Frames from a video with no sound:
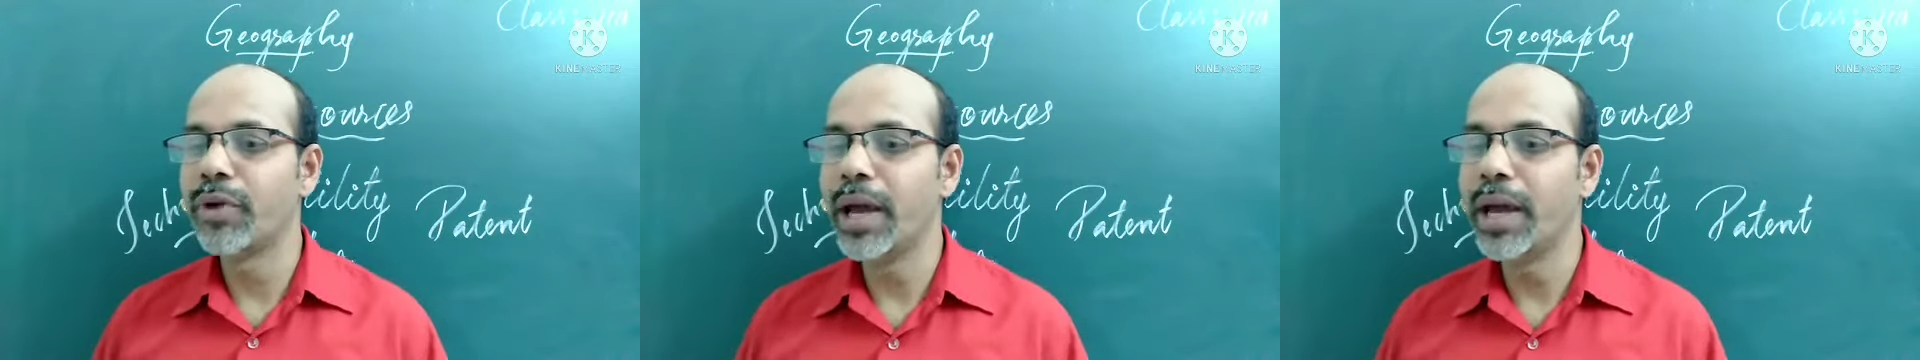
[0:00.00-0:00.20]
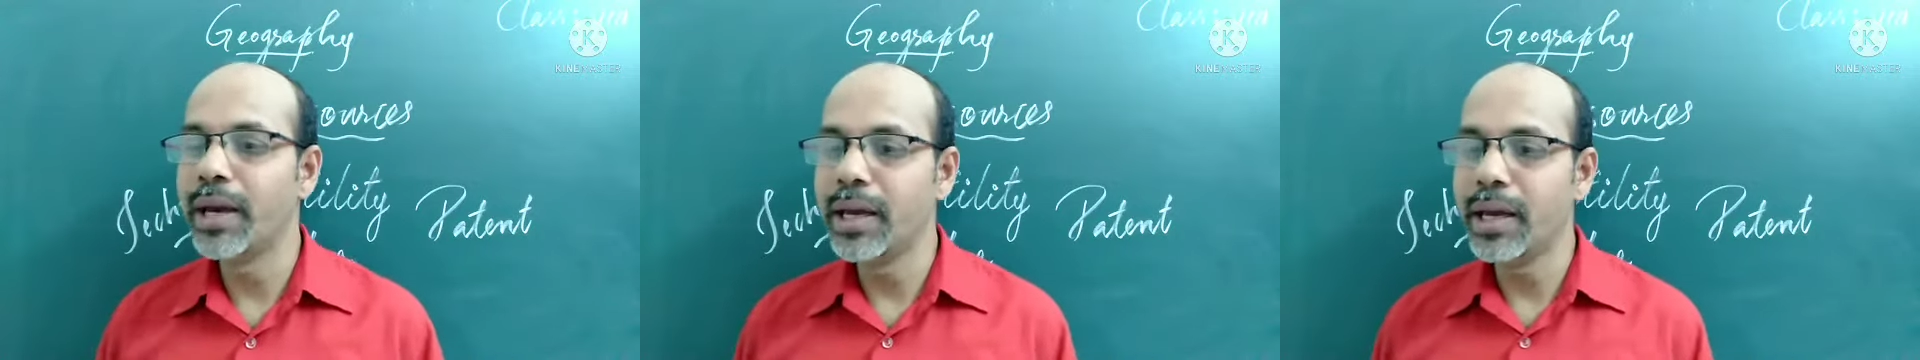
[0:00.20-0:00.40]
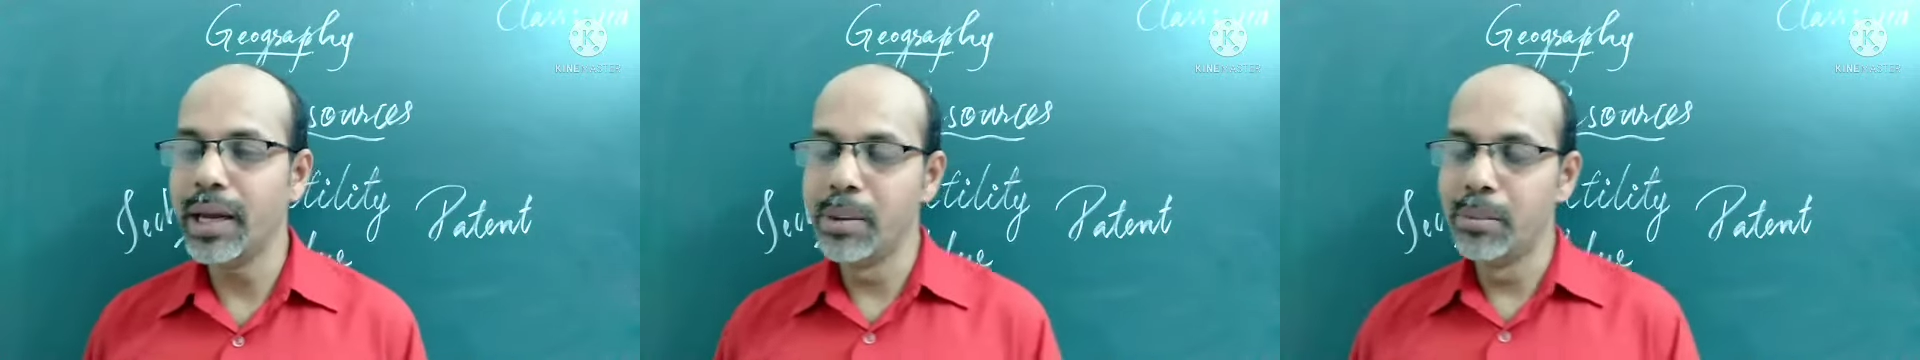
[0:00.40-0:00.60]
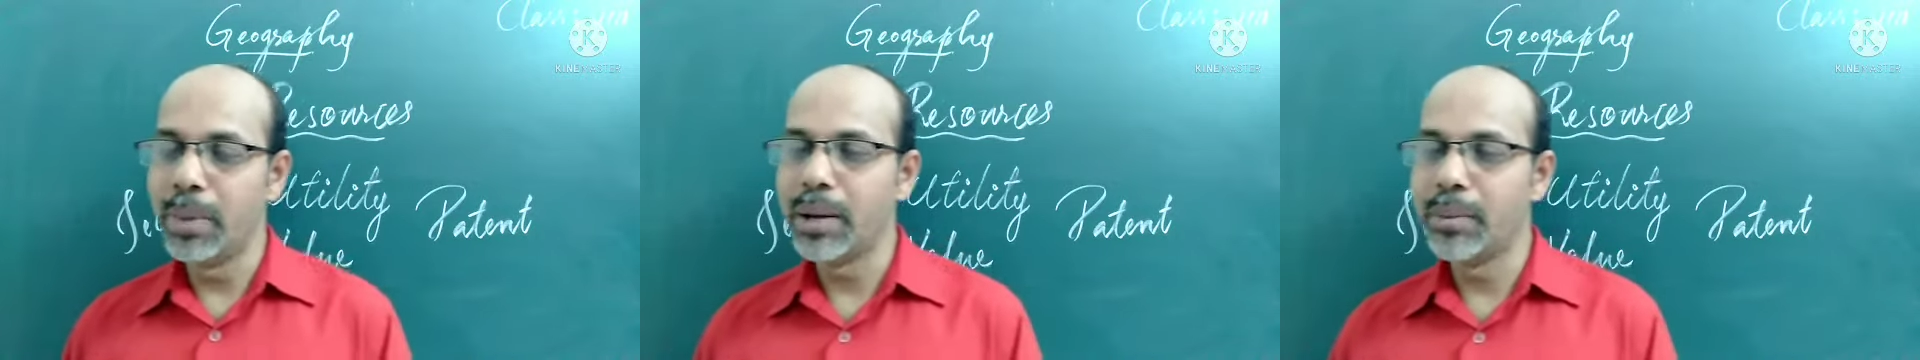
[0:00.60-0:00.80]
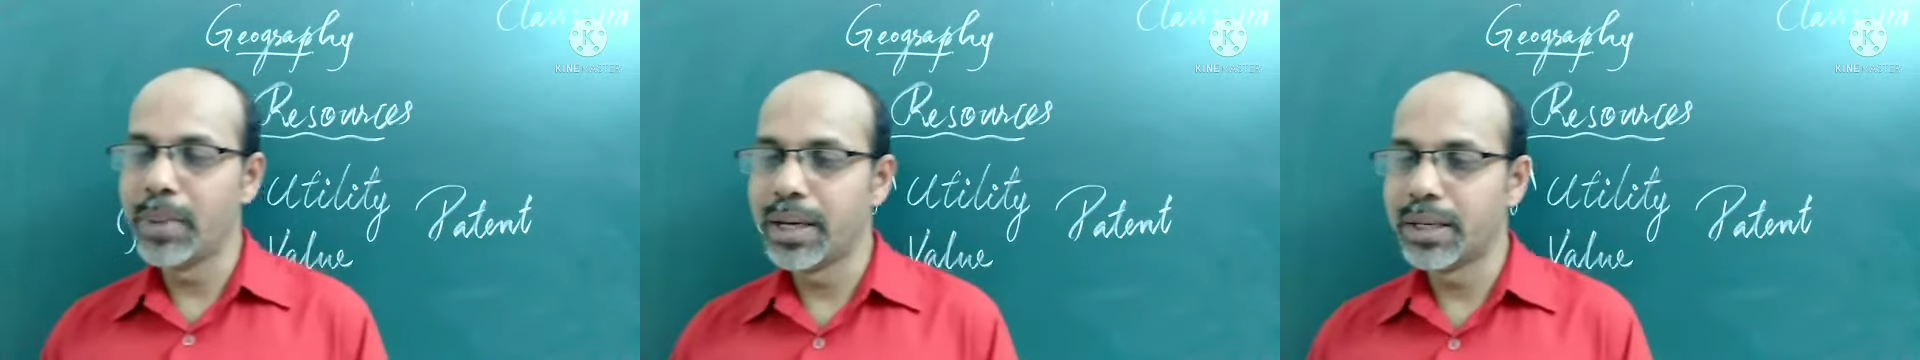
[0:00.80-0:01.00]
any
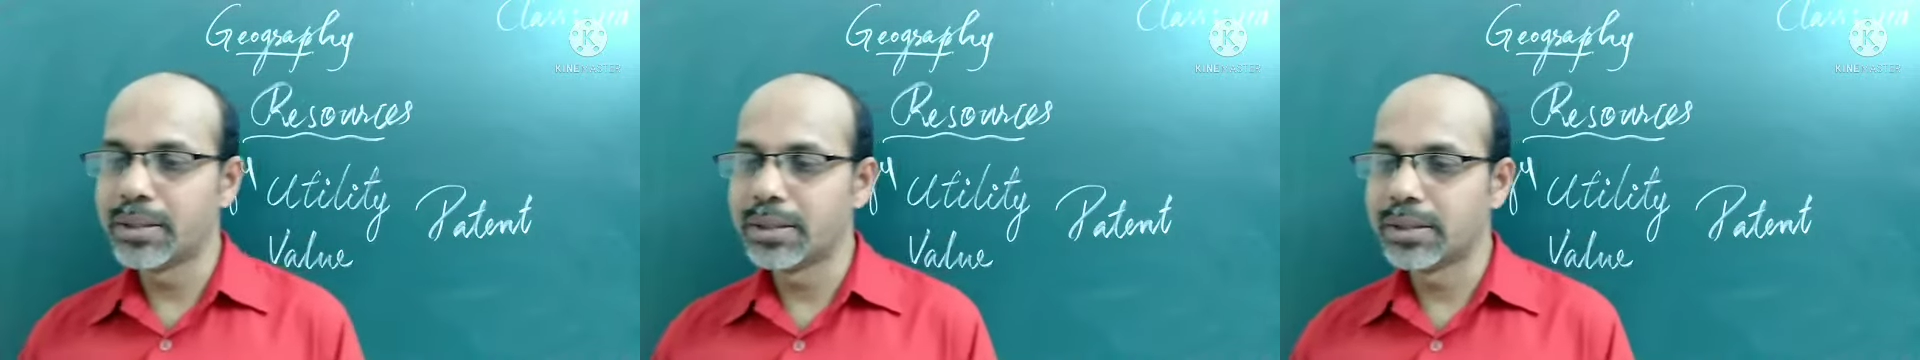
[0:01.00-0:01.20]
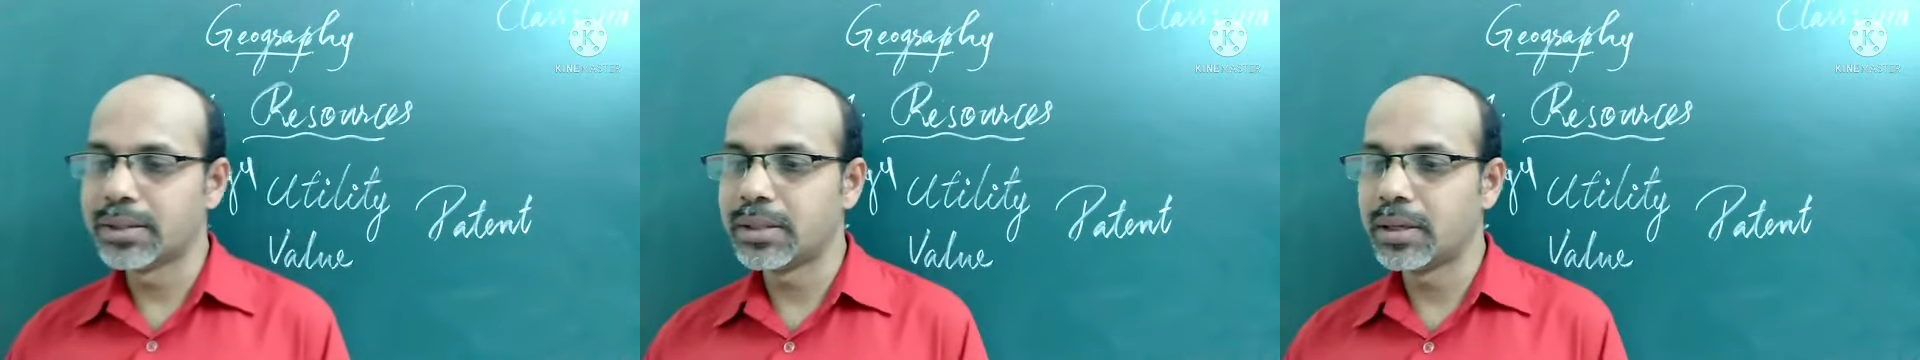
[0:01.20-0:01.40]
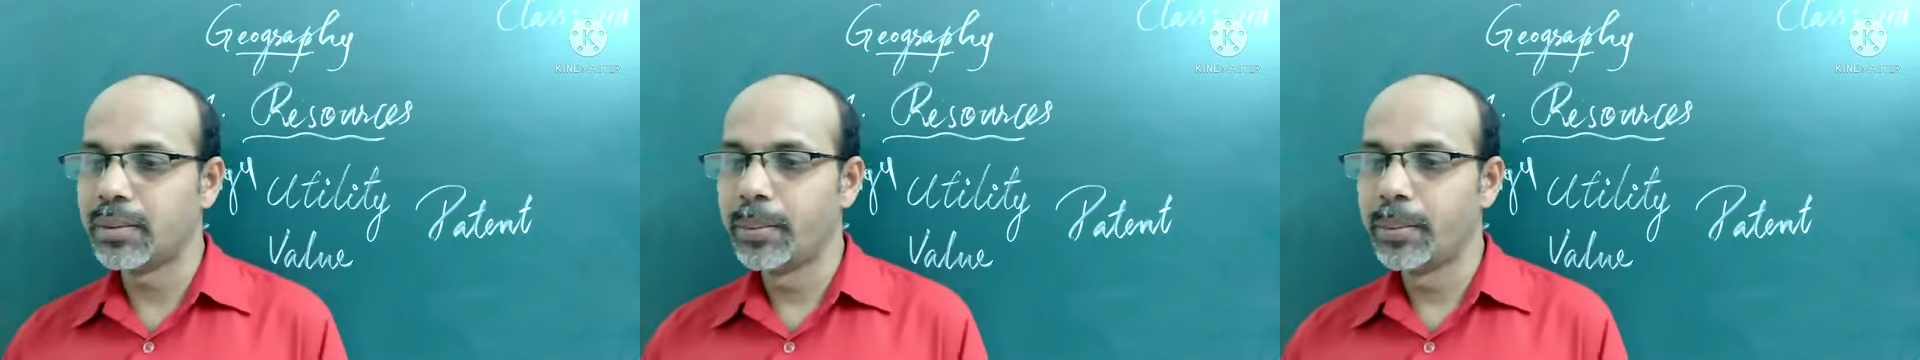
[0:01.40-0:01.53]
implements